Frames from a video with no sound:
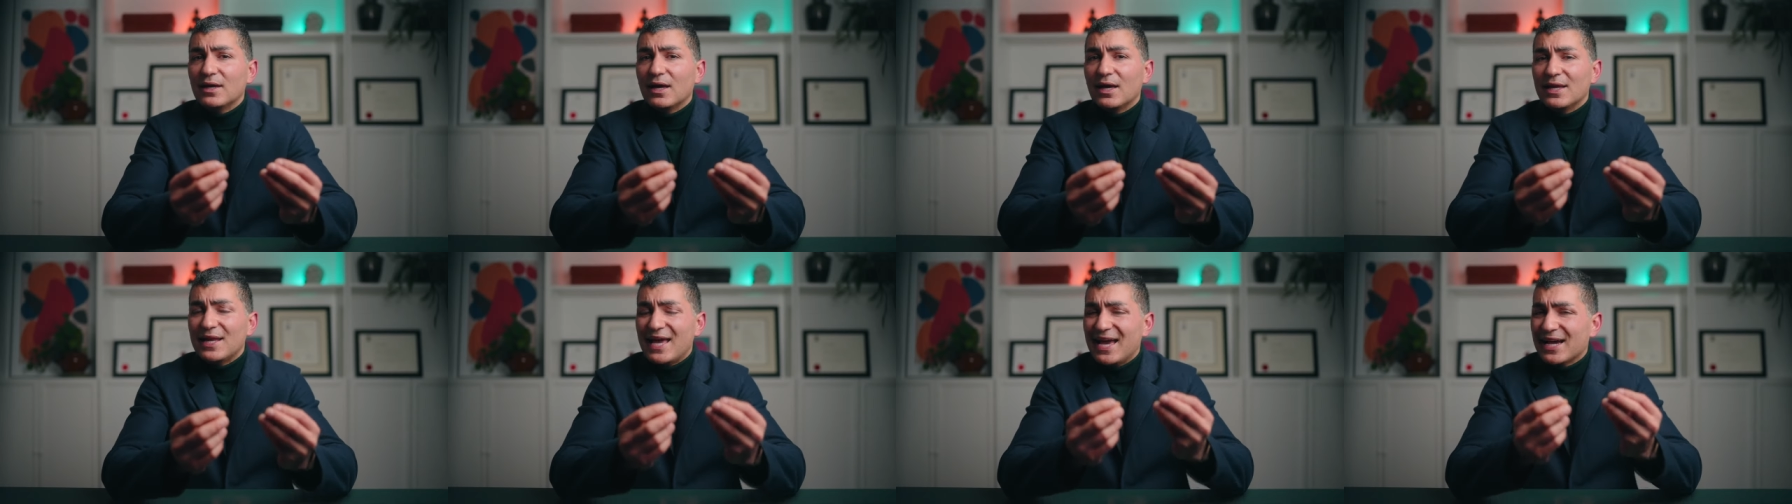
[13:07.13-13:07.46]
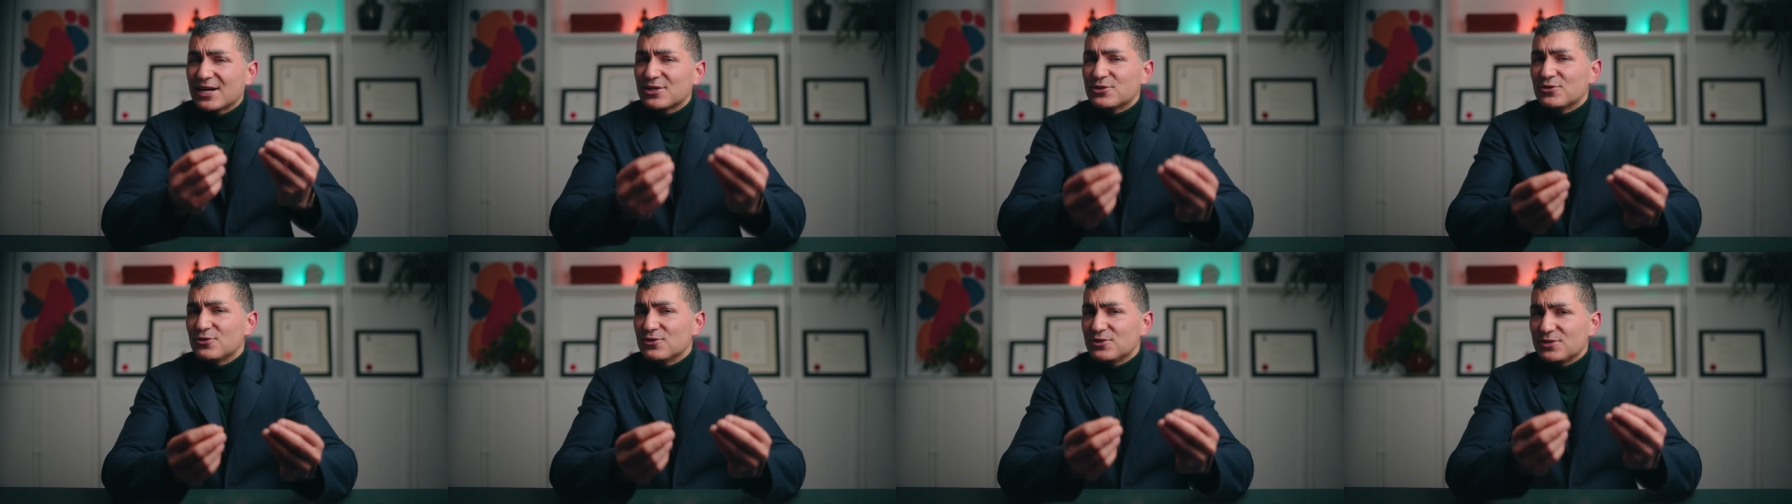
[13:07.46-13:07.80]
an
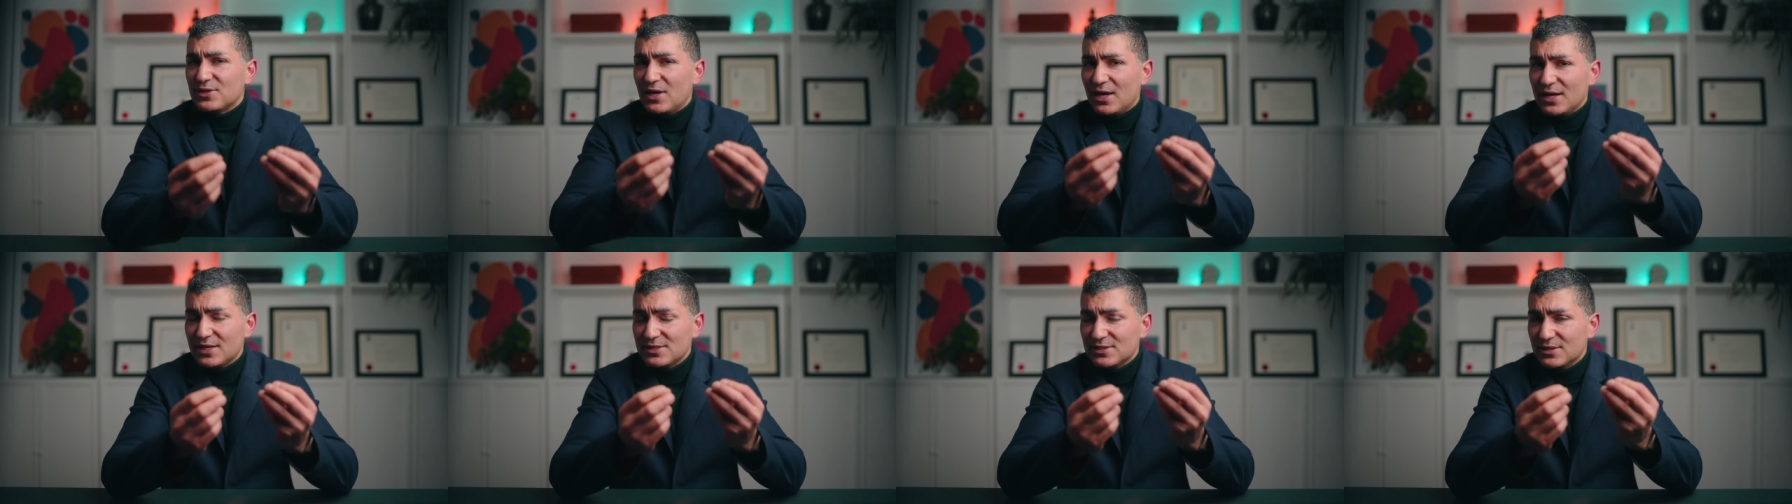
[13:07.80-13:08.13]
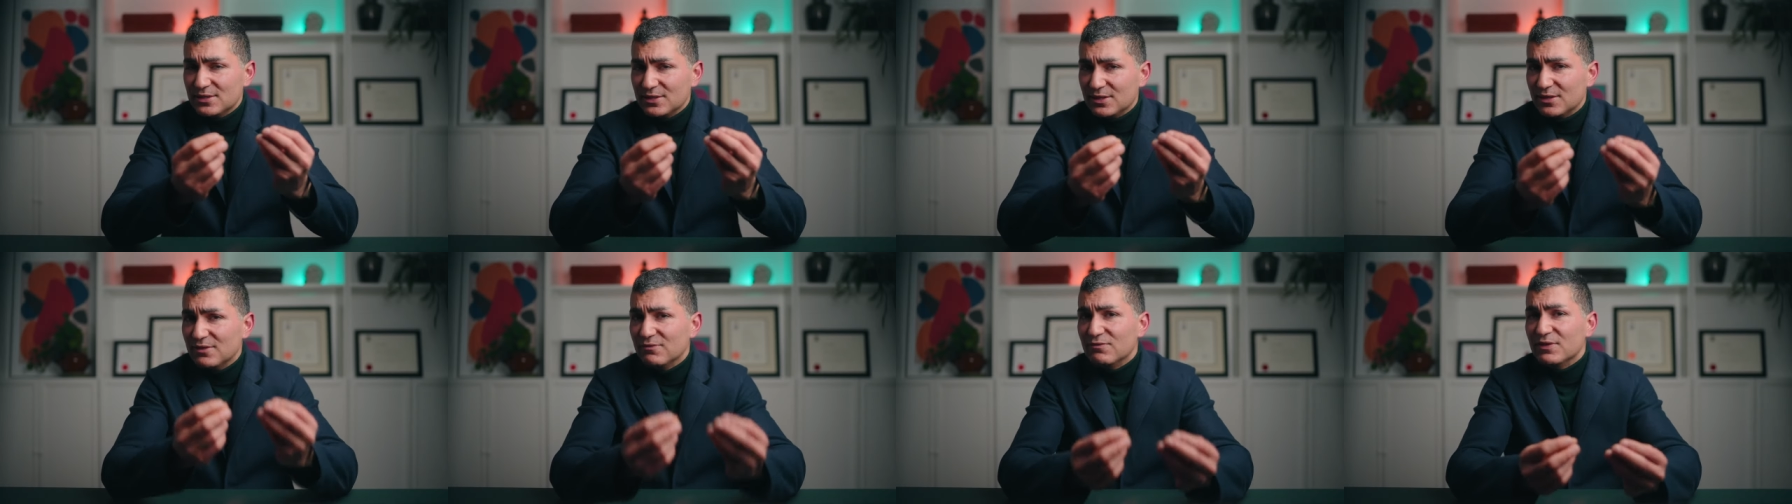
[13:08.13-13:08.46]
exercise
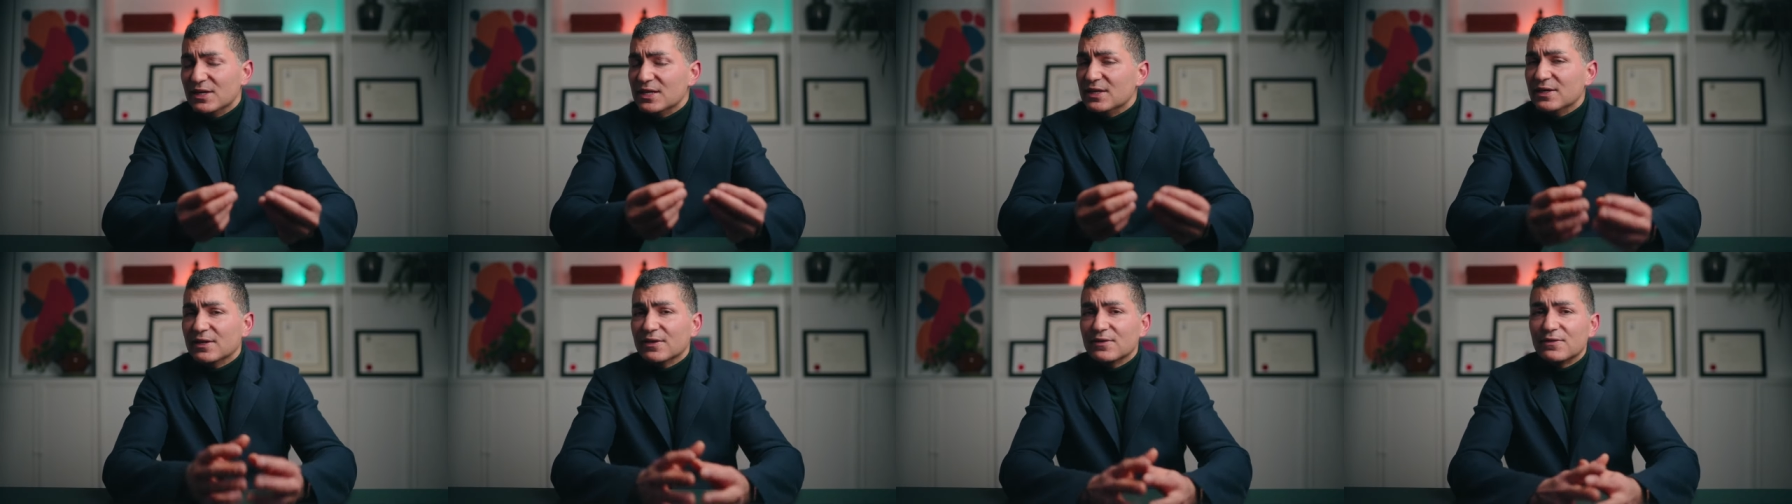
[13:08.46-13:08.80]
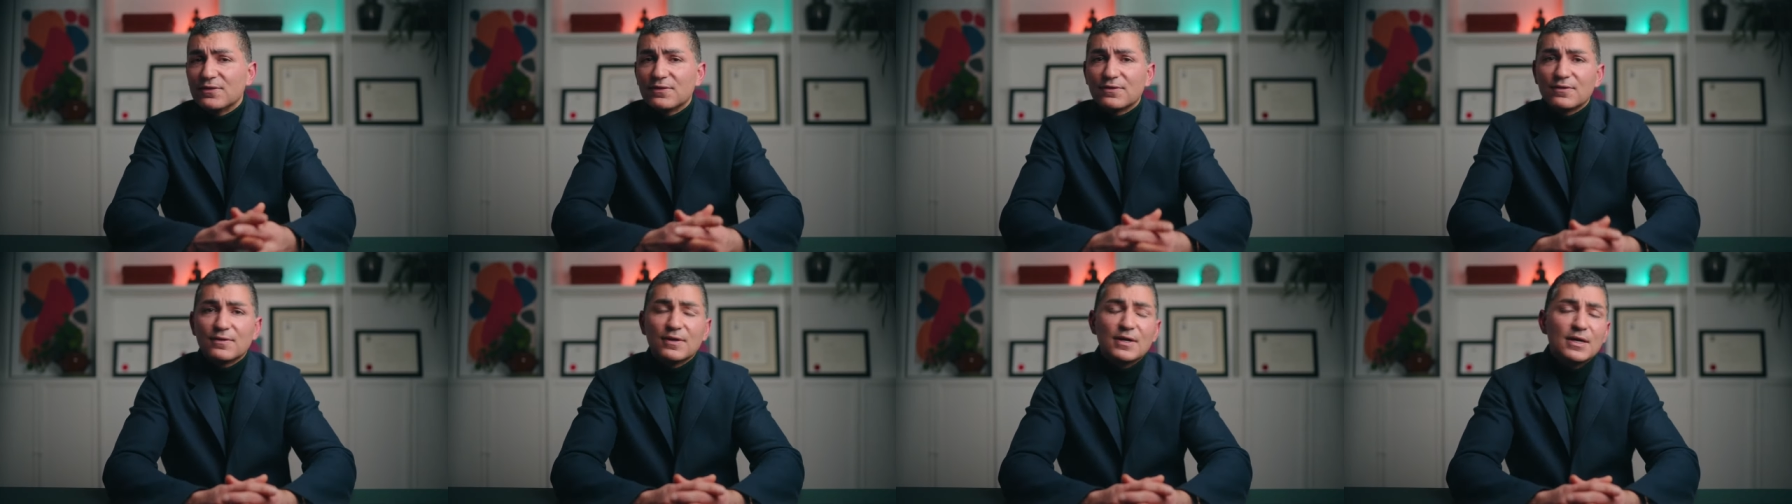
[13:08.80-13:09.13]
in
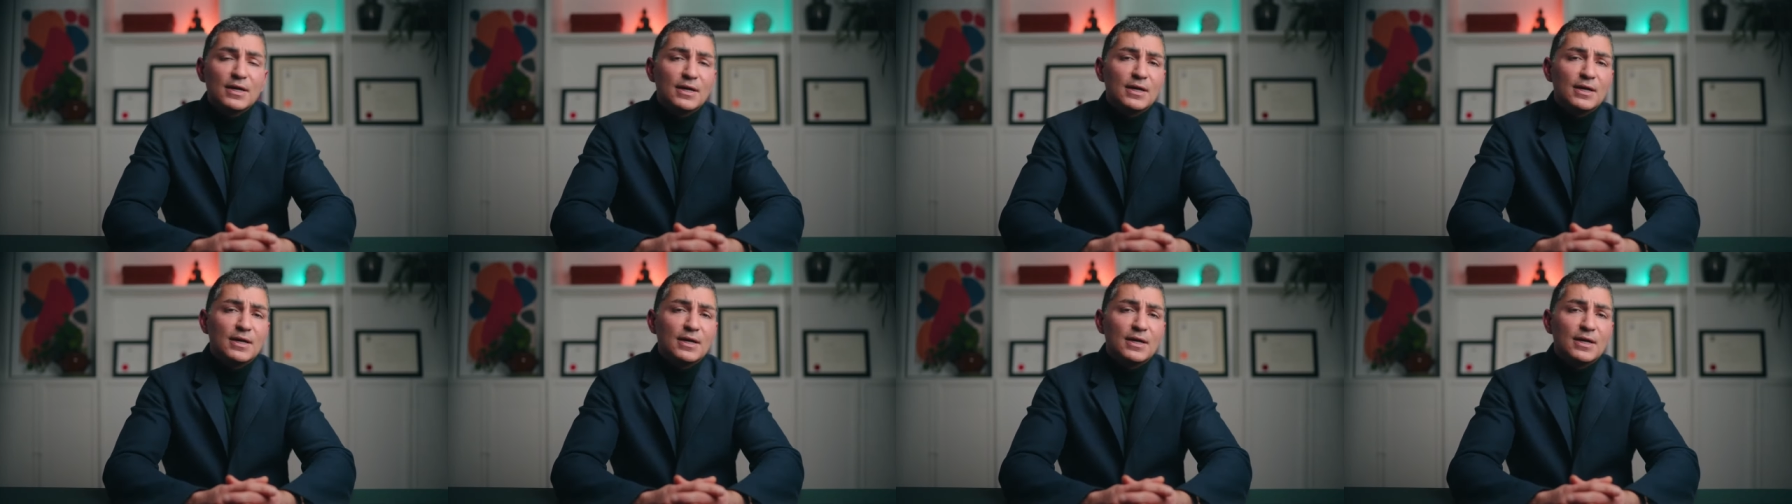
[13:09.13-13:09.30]
convenience.